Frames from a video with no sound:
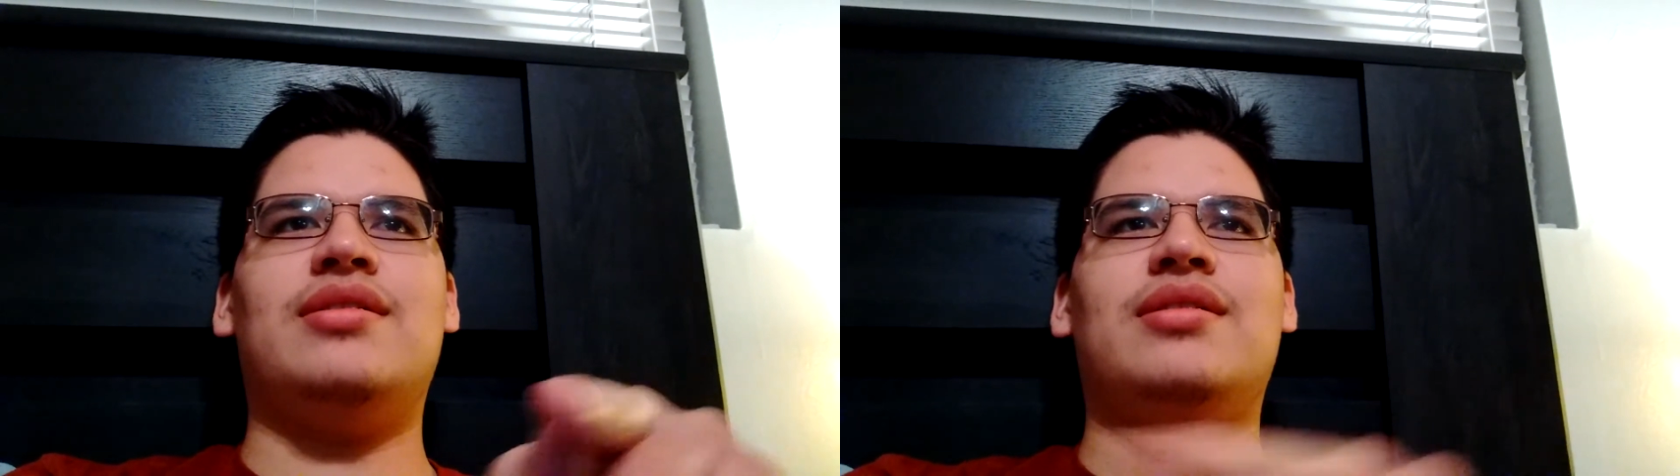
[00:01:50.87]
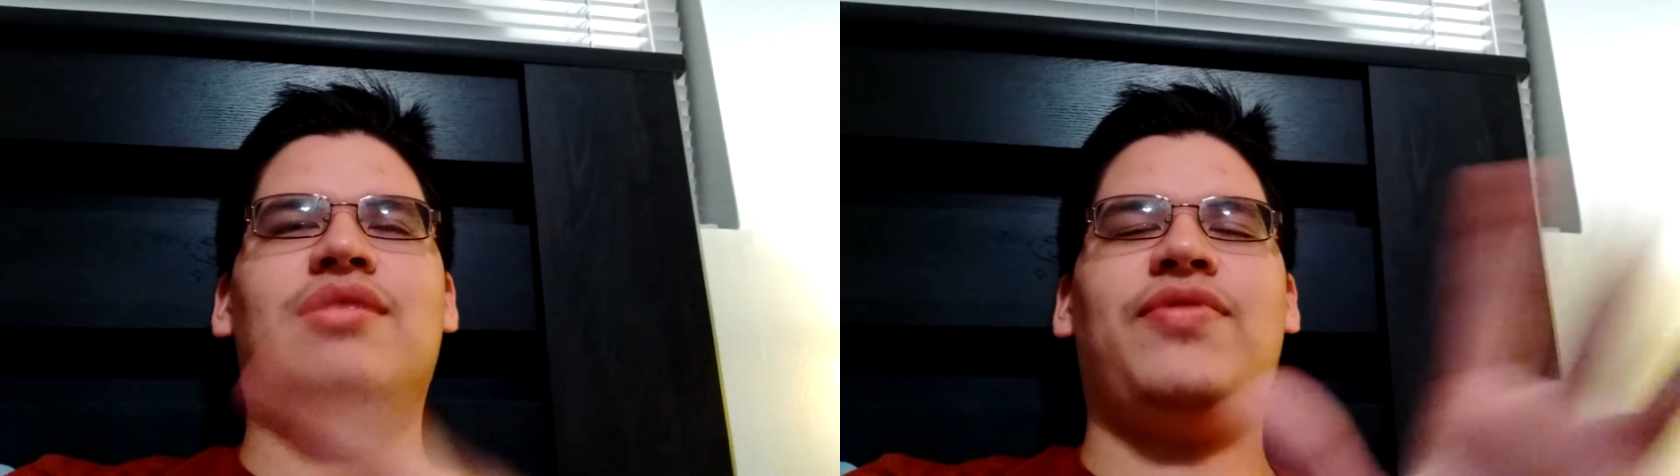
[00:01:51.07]

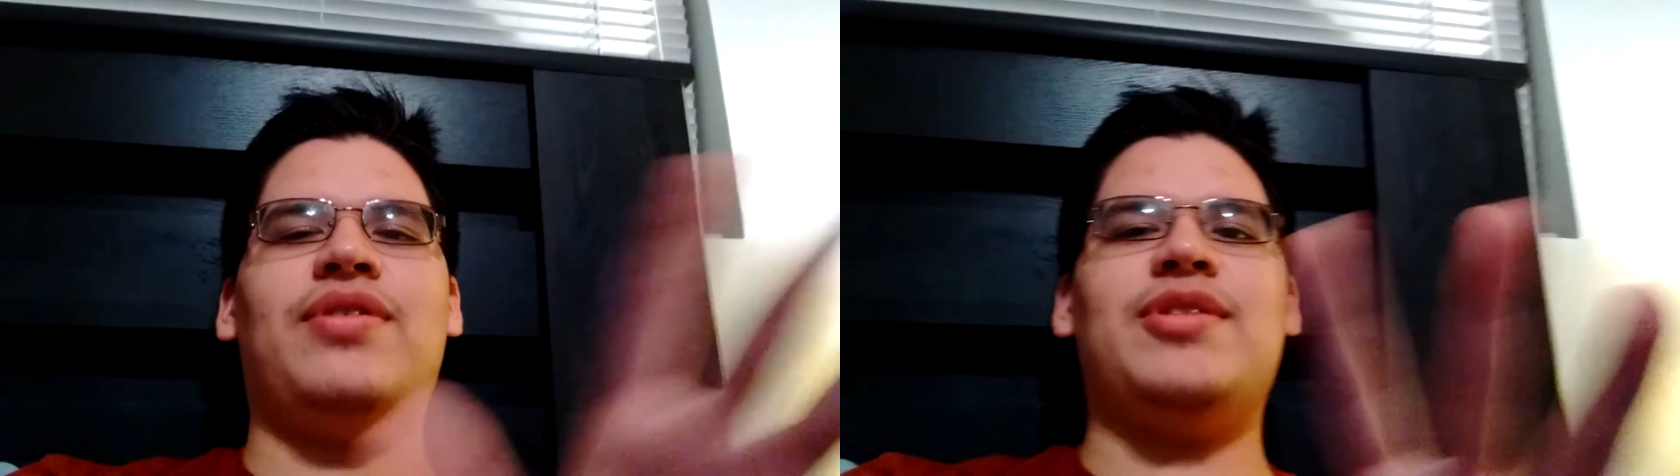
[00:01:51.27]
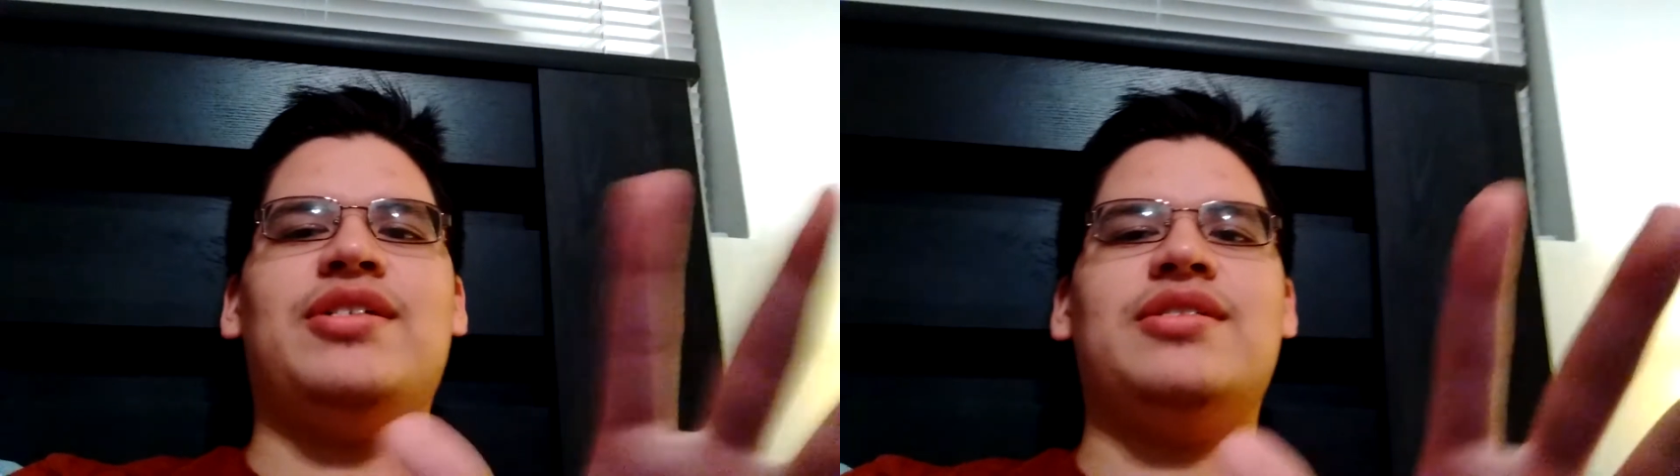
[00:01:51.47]
the
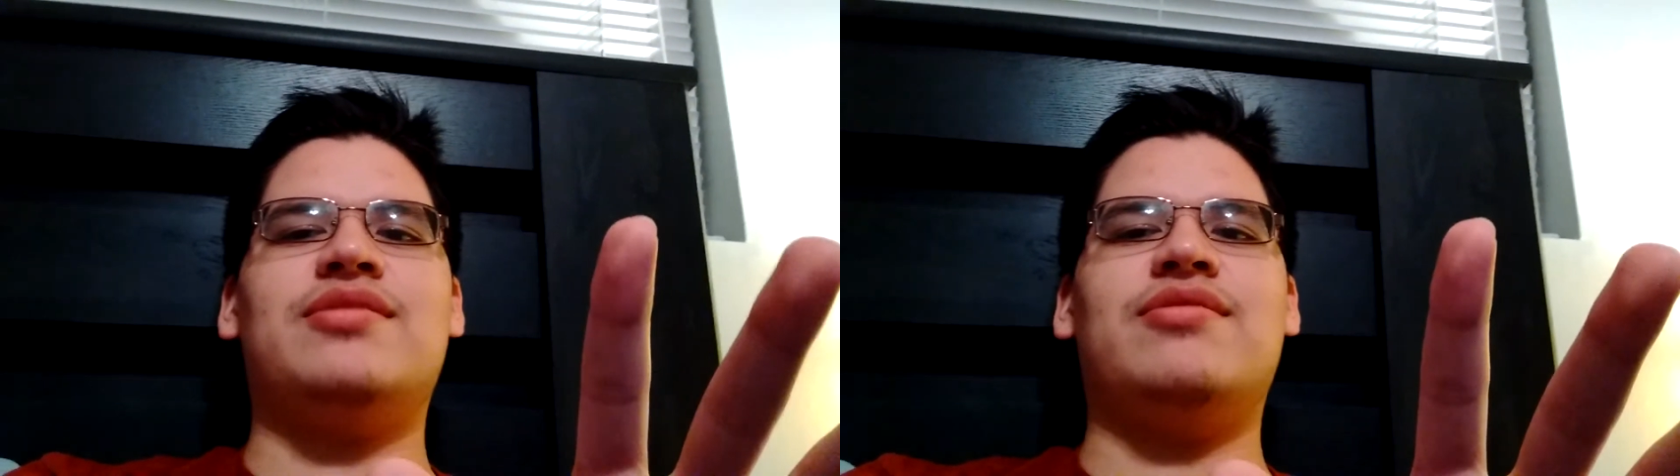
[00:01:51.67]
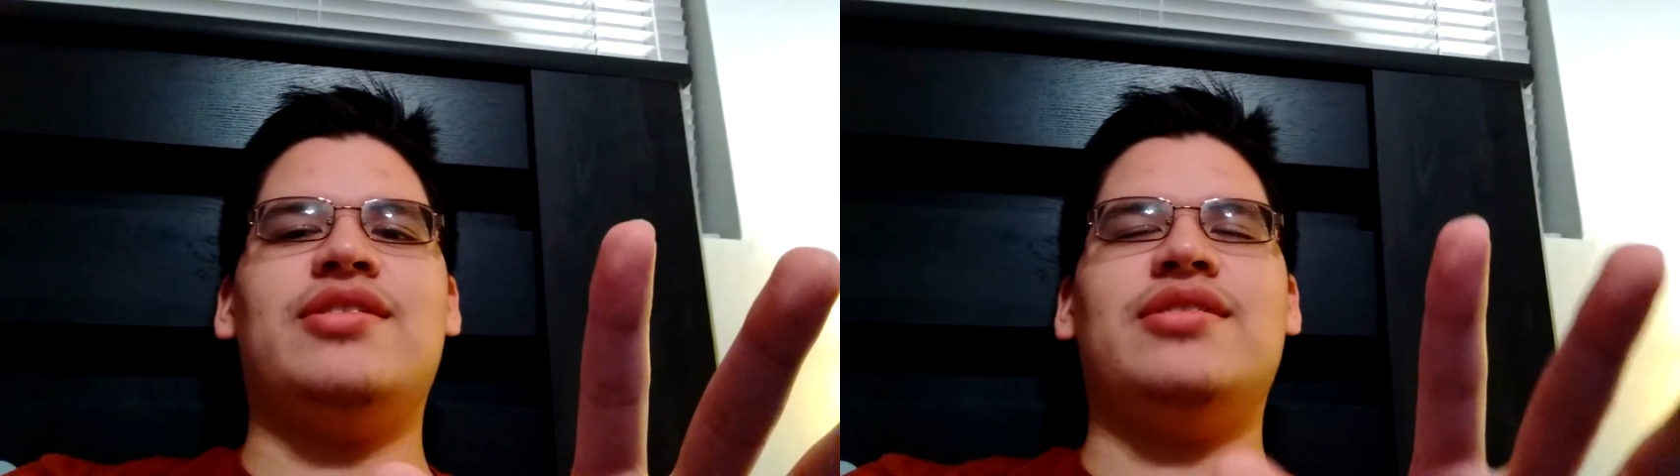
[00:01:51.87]
family
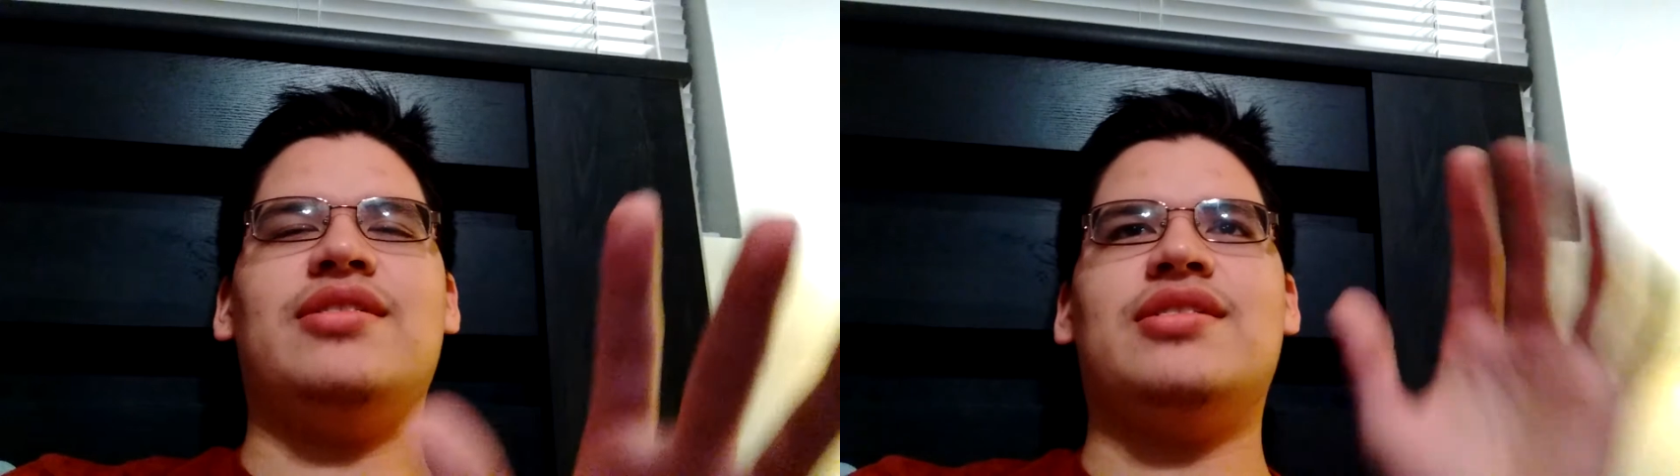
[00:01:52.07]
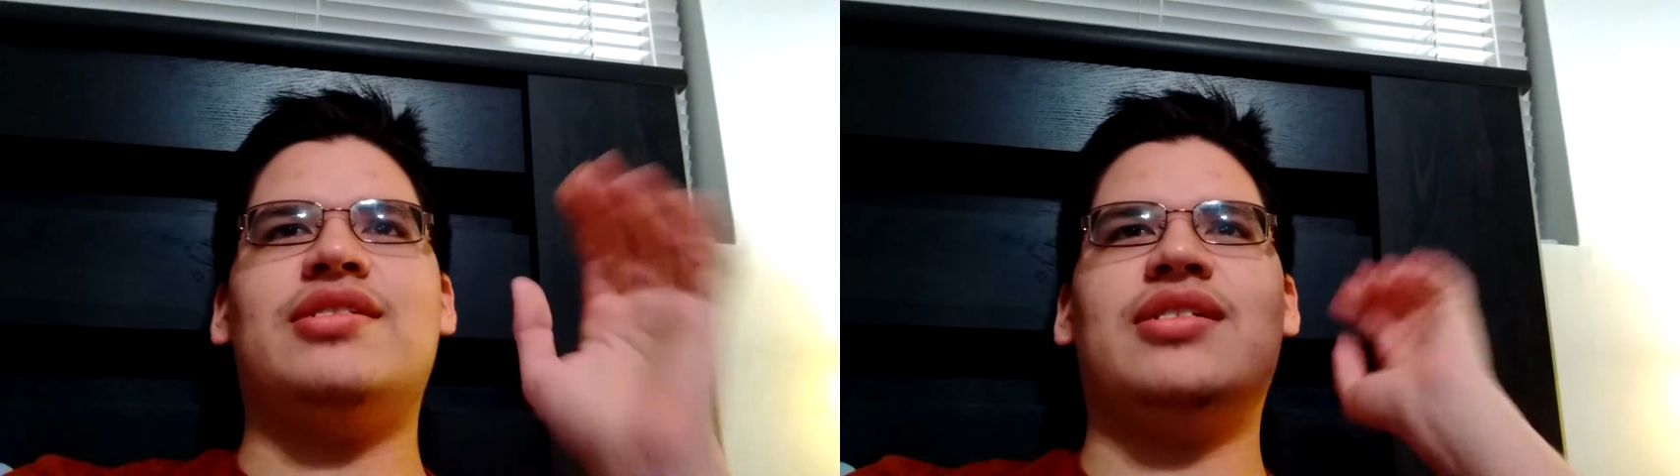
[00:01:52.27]
history in
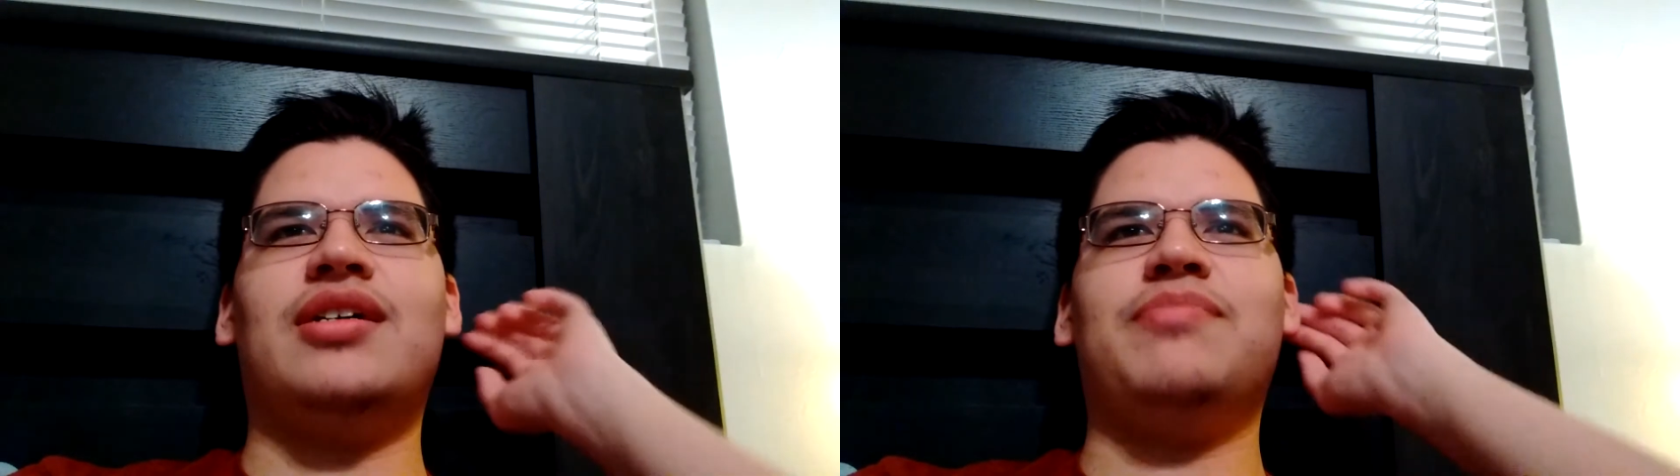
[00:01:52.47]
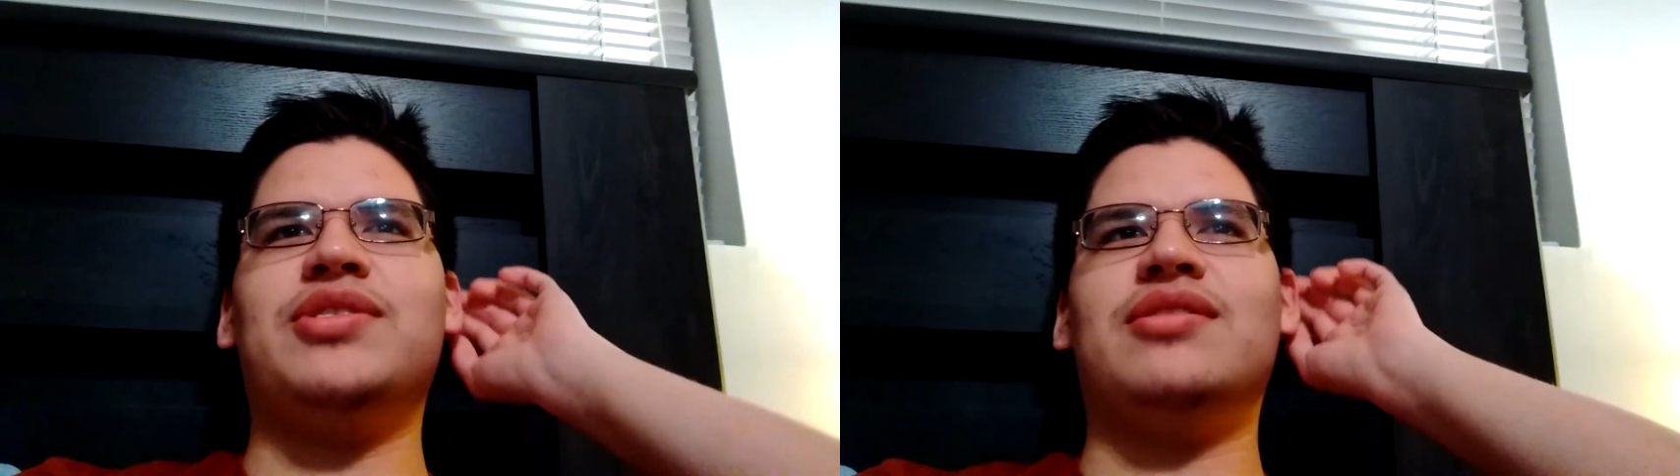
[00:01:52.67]
this
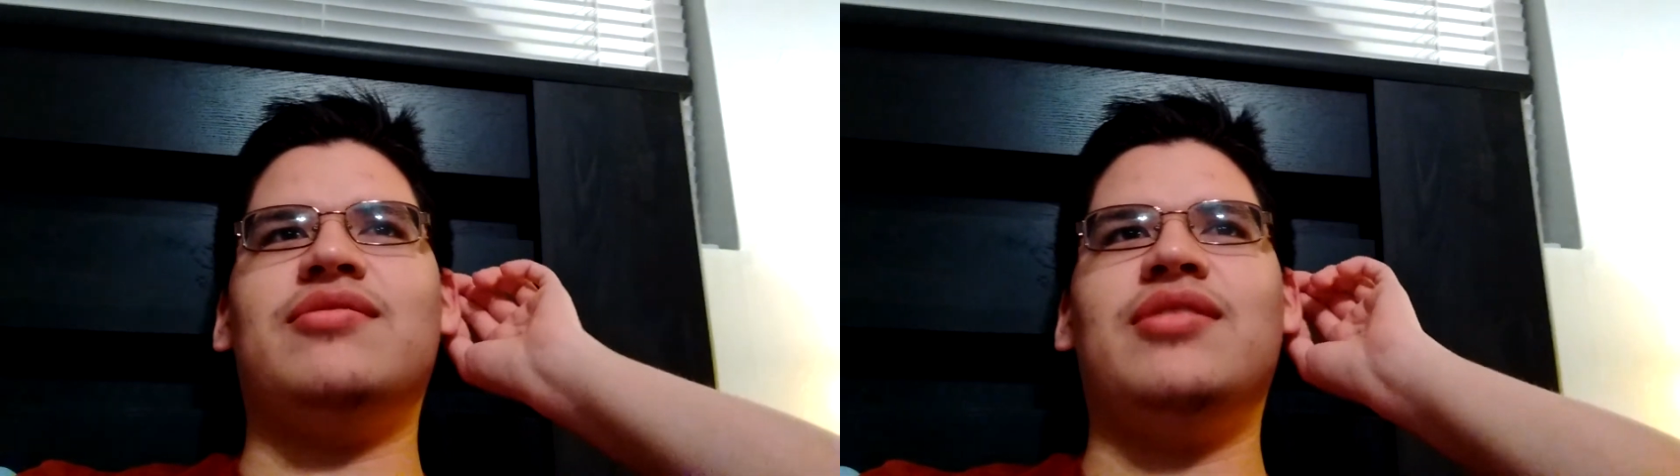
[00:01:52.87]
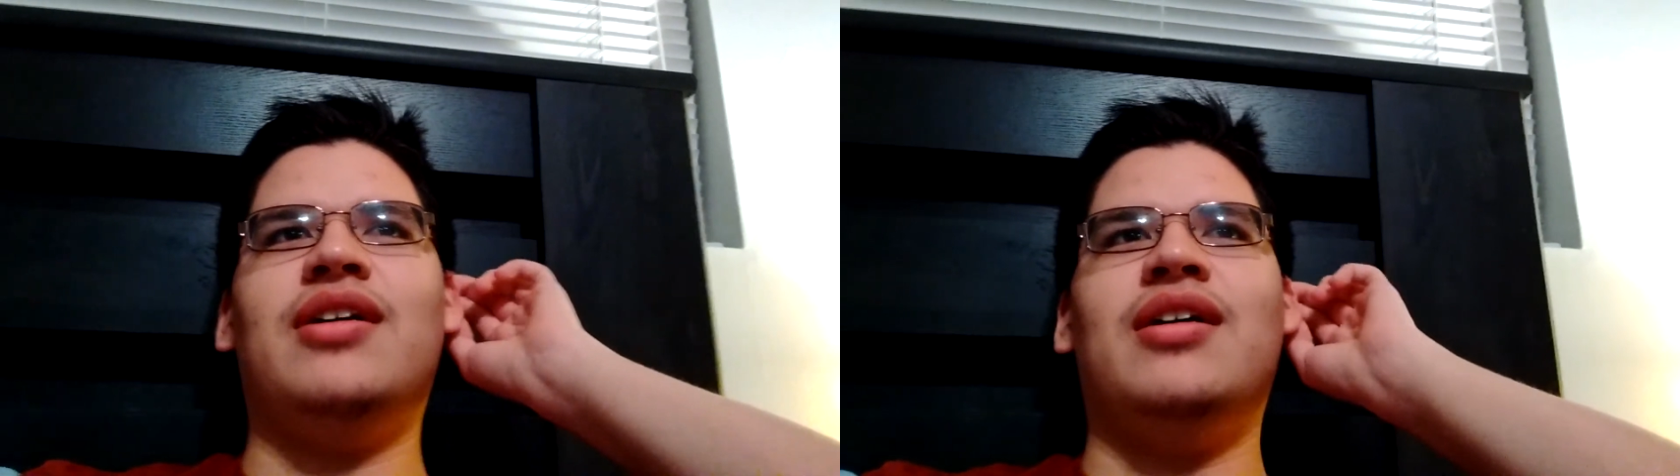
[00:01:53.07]

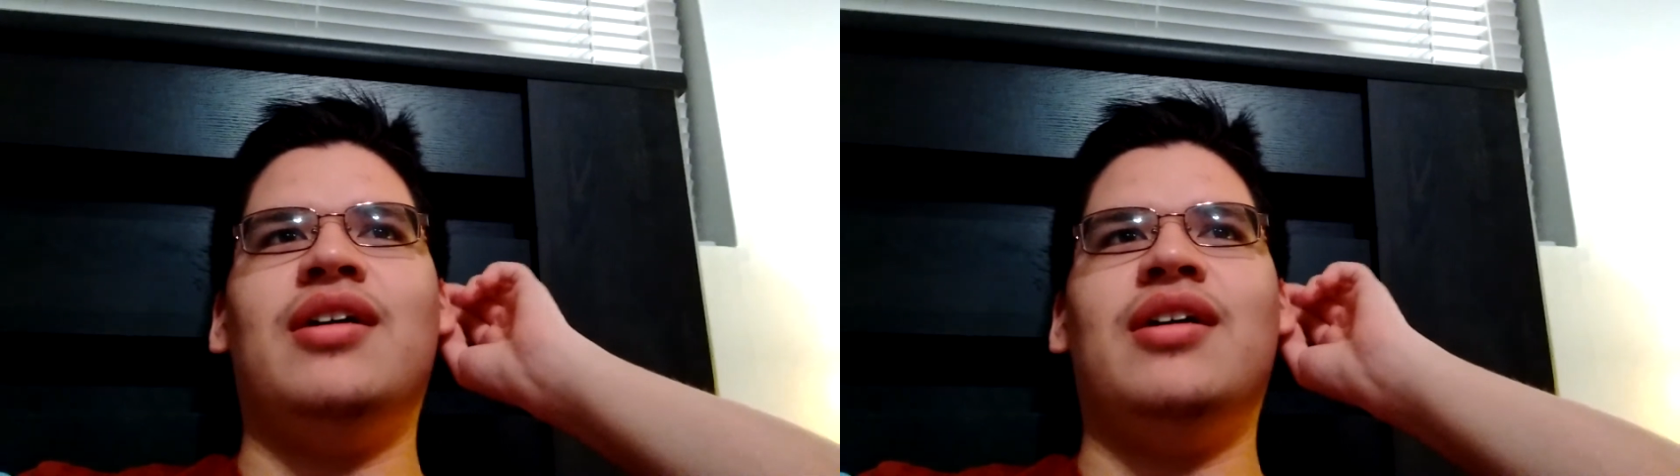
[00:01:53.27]
episode,